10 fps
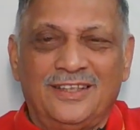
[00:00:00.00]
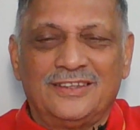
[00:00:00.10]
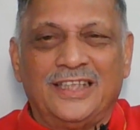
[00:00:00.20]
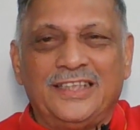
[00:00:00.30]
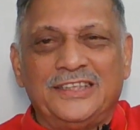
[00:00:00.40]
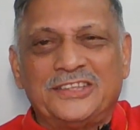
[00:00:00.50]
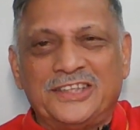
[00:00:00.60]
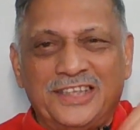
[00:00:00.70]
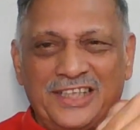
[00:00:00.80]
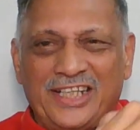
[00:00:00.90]
The
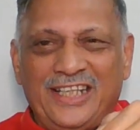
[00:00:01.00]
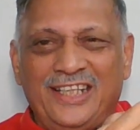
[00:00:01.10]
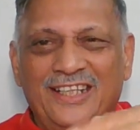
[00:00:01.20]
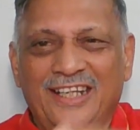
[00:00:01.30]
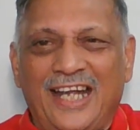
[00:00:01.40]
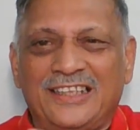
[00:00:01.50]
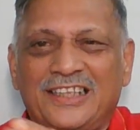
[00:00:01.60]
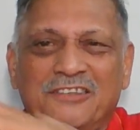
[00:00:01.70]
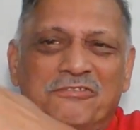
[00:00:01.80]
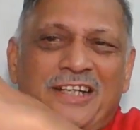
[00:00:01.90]
incident ray and the
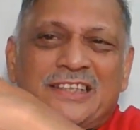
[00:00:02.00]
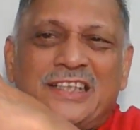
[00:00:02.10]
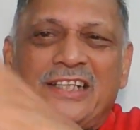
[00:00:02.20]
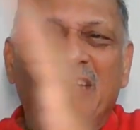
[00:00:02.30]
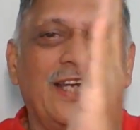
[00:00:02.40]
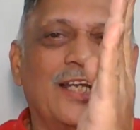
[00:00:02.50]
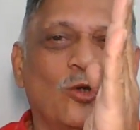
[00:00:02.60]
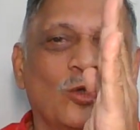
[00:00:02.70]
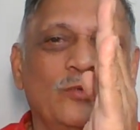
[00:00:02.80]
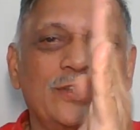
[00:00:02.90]
reflected ray are
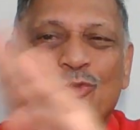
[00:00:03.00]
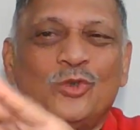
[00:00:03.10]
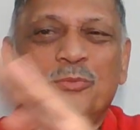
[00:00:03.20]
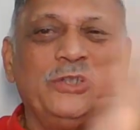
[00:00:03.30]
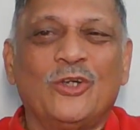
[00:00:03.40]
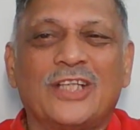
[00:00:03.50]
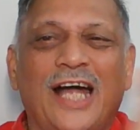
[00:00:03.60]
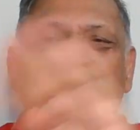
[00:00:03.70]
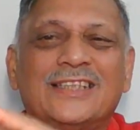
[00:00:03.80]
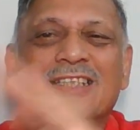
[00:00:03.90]
always going to be on
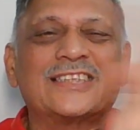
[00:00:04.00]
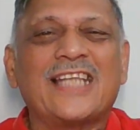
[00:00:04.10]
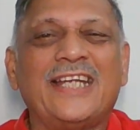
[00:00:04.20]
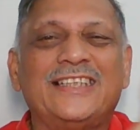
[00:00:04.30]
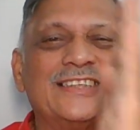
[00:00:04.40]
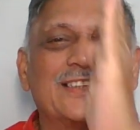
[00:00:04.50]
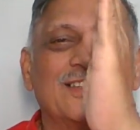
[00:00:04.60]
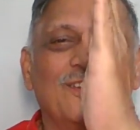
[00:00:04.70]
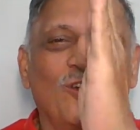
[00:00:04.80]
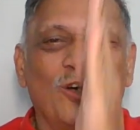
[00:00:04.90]
either
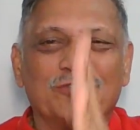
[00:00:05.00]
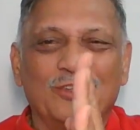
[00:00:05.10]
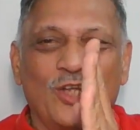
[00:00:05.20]
sides of the